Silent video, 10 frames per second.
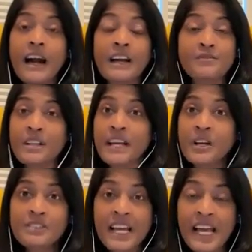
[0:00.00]
I fly
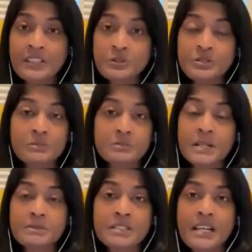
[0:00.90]
off the handle
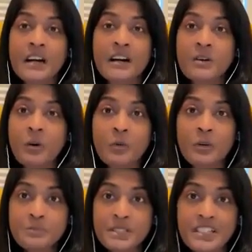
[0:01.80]
sometimes and I can't
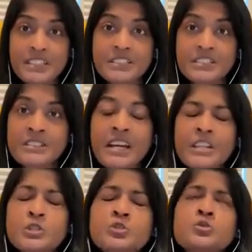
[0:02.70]
always be gentle.
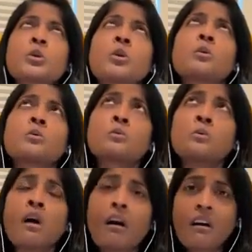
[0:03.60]
And it's
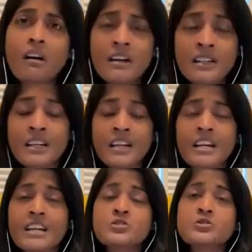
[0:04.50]
so hard.
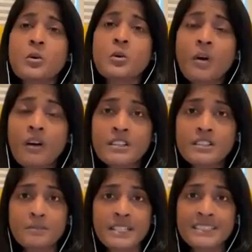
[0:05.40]
It's so
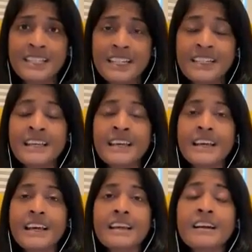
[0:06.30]
hard to maintain
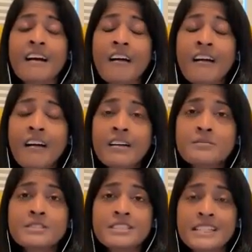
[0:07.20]
a
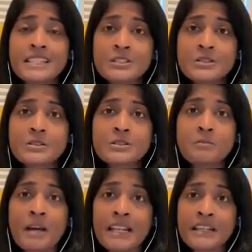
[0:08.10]
calm,
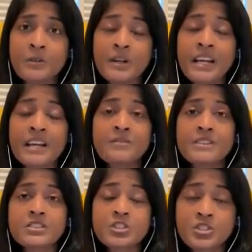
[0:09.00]
gentle manner when I
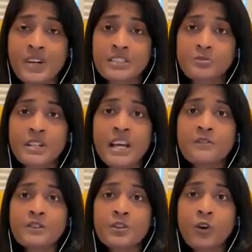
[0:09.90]
feel stressed, when
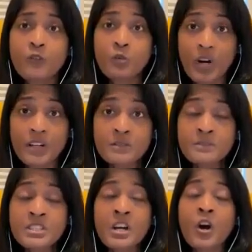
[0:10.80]
I feel
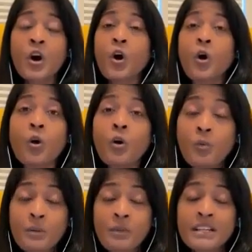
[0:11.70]
overwhelmed,
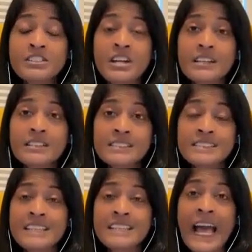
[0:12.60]
or when my child
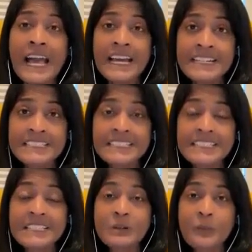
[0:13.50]
is
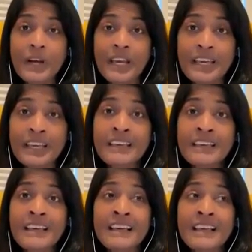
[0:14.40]
acting in a way